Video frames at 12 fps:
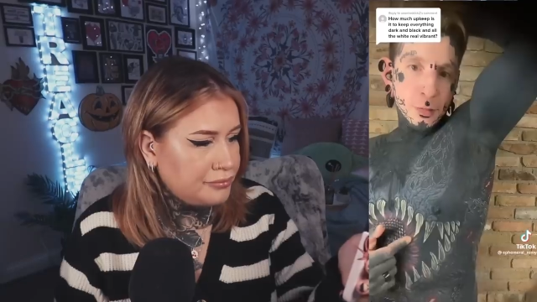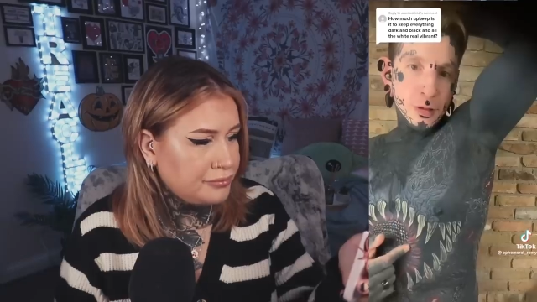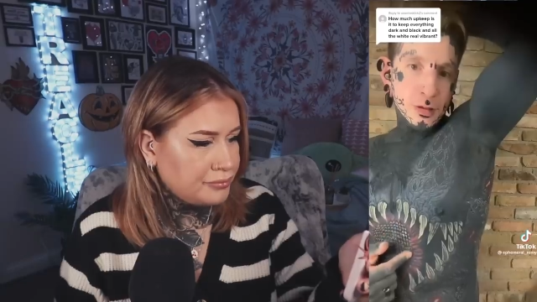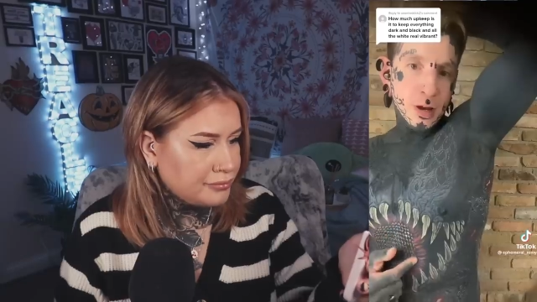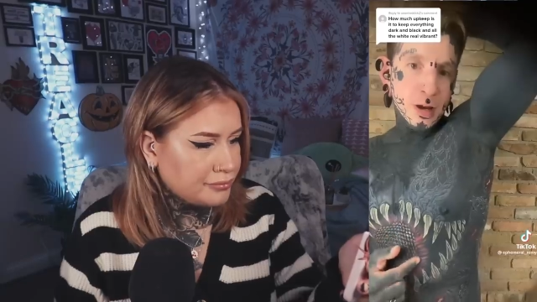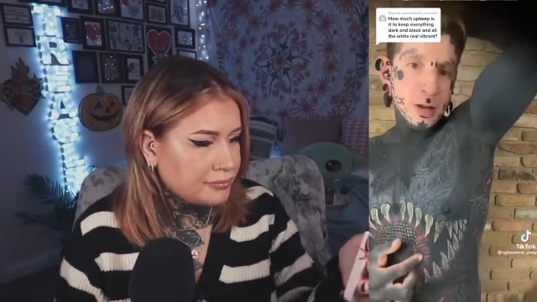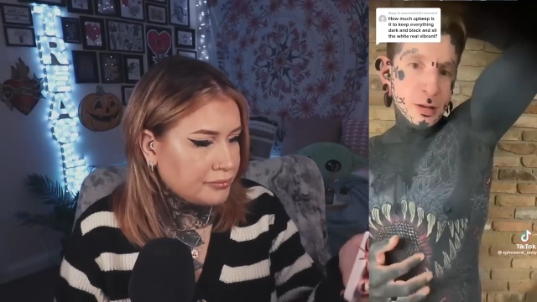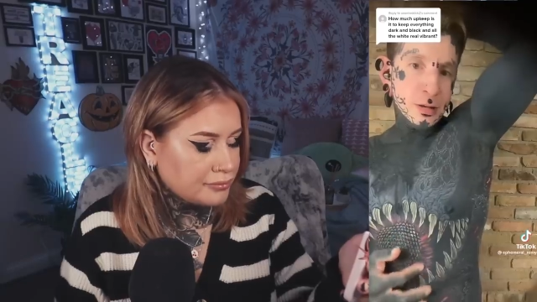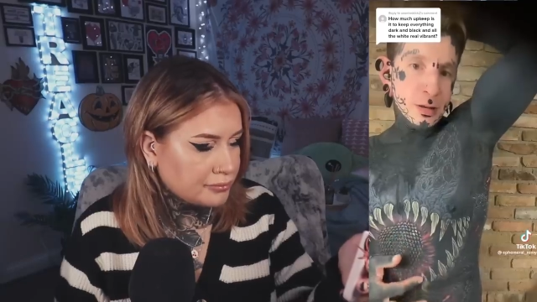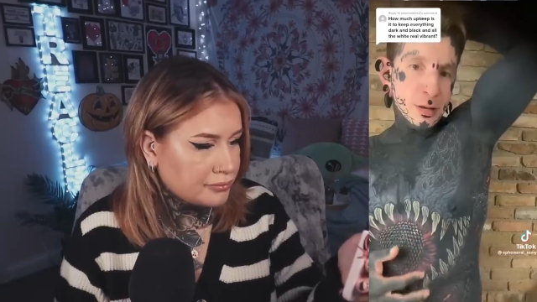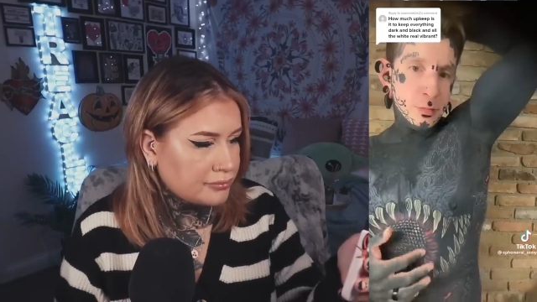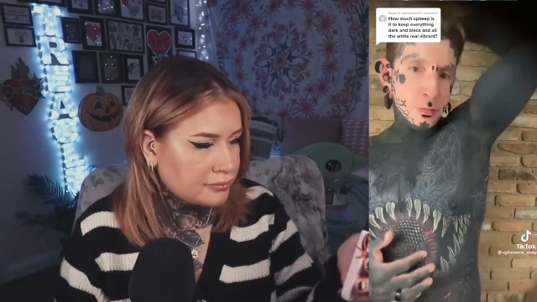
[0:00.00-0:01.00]
Speaker 1: was
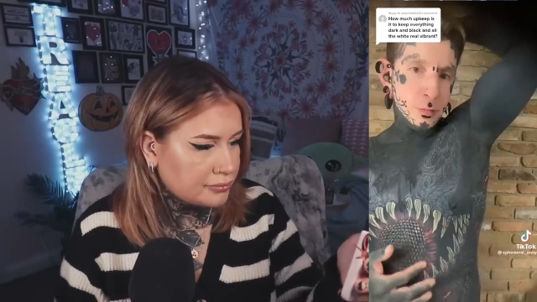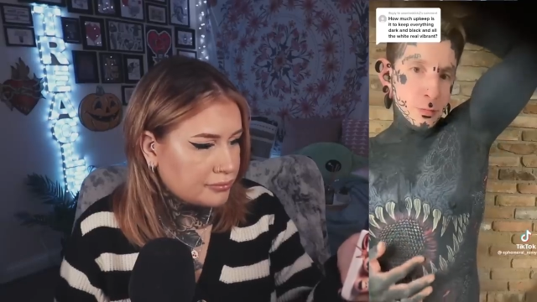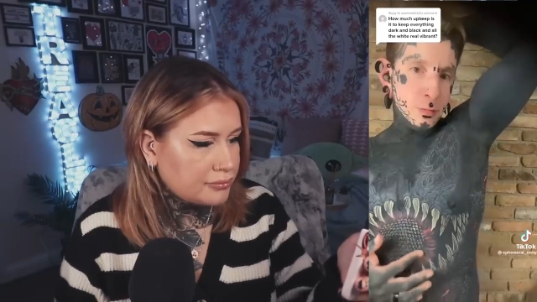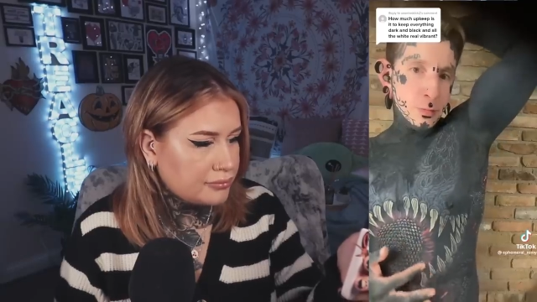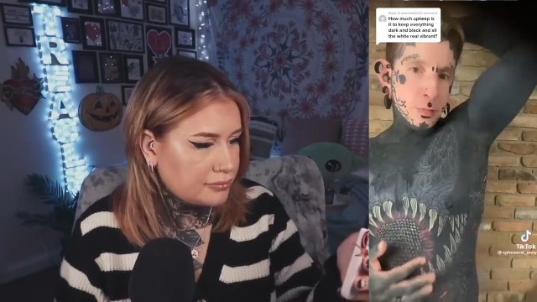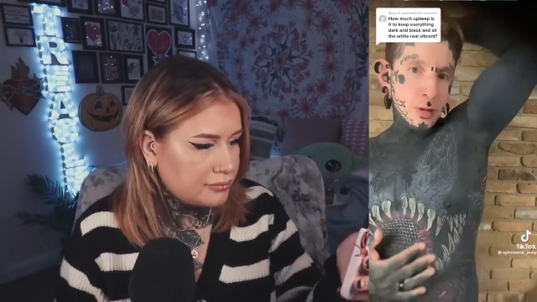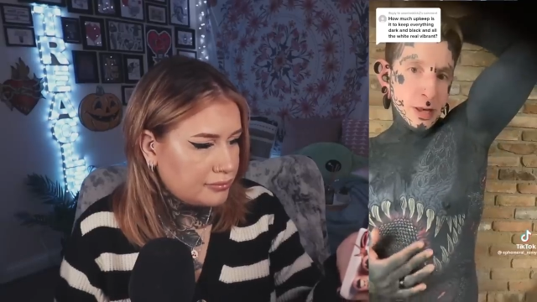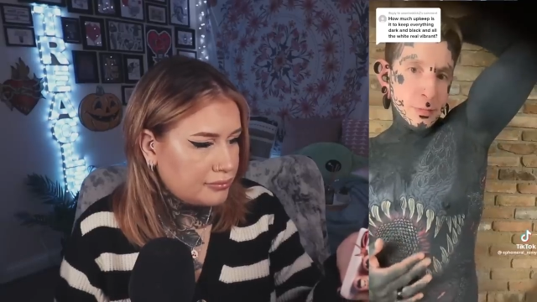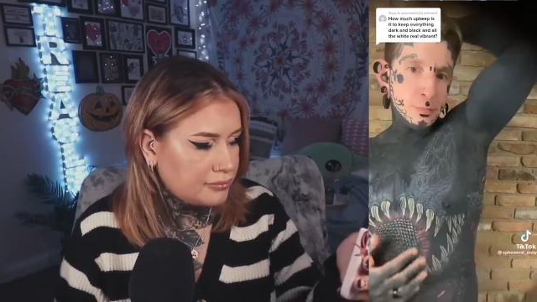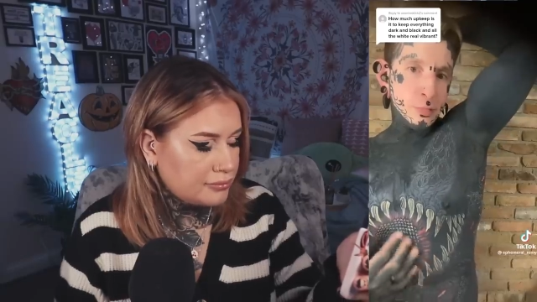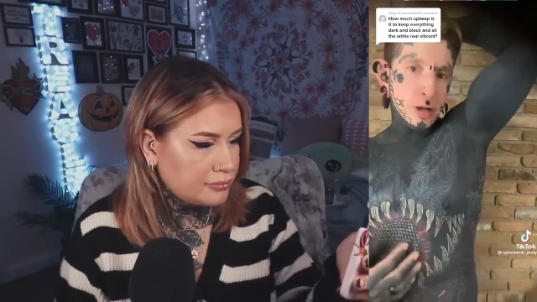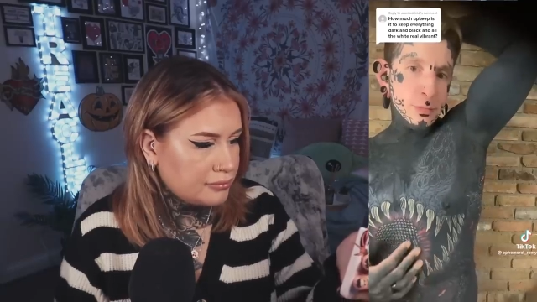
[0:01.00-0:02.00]
done
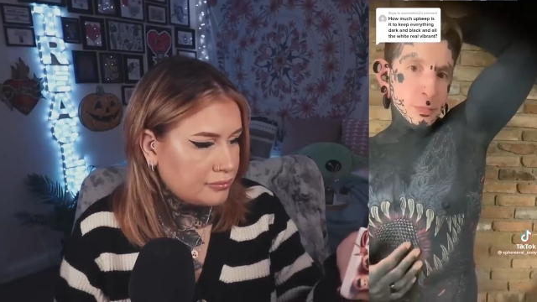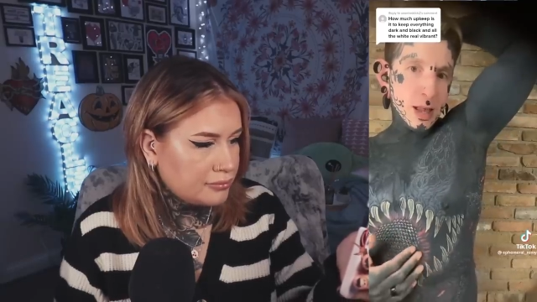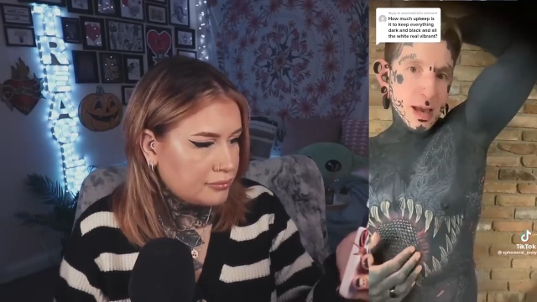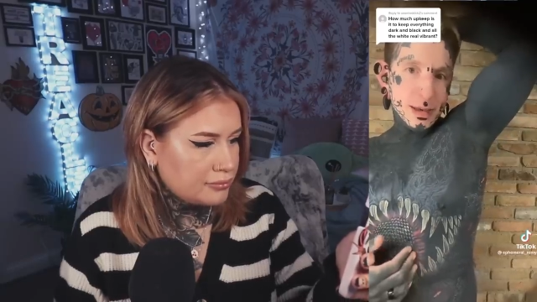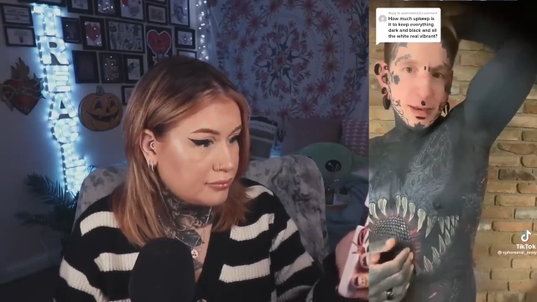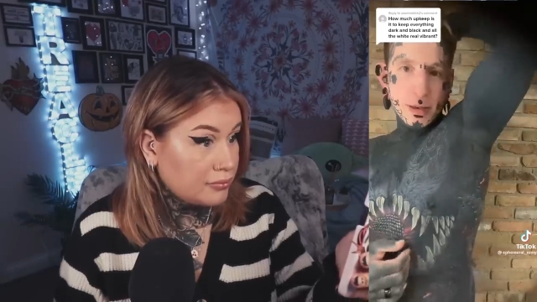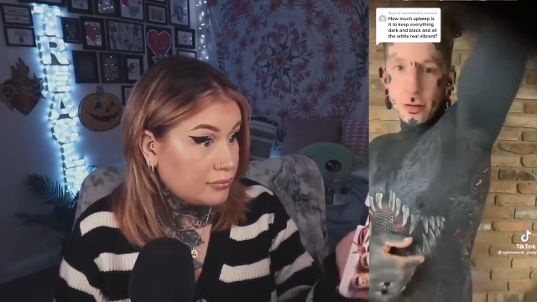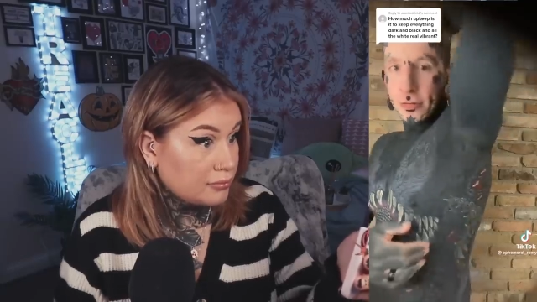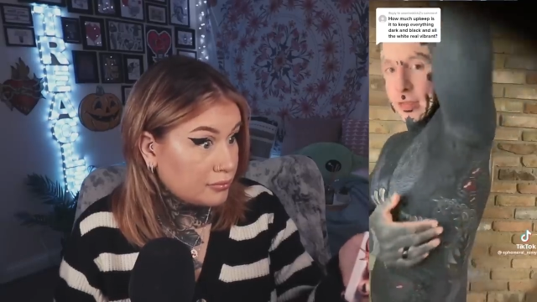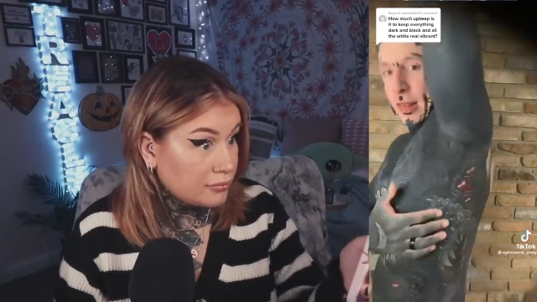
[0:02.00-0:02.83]
like pre blackout.